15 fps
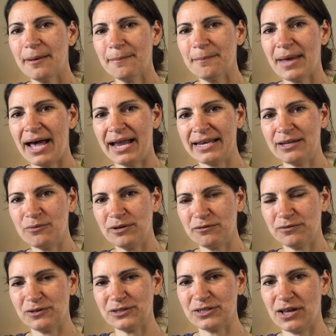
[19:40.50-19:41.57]
Patty
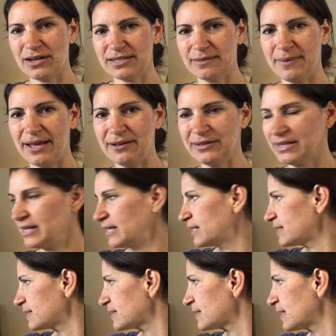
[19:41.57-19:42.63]
Whiffler talks about
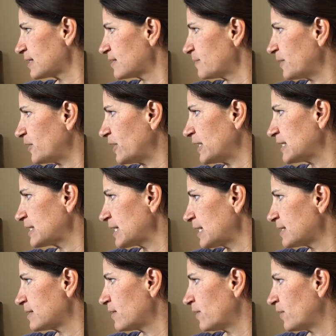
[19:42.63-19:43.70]
this experience
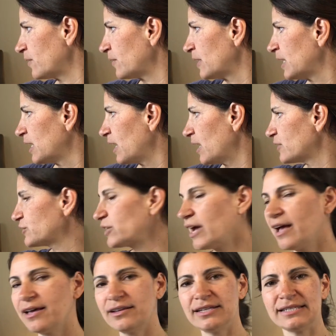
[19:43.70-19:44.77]
as though a
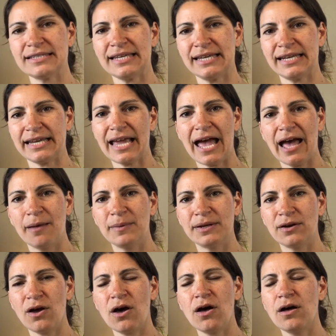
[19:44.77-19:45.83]
child is in a
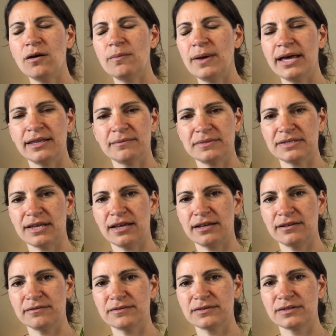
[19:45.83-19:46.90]
cabin all by
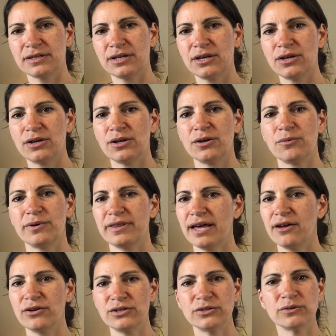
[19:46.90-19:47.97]
themselves
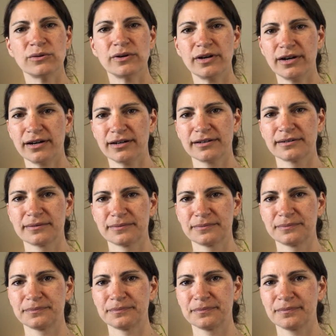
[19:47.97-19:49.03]
without a door.
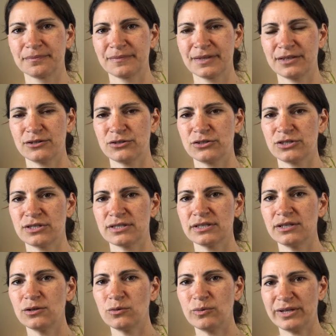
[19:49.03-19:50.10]
And there's just
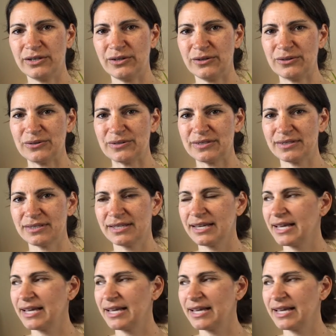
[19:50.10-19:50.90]
little windows.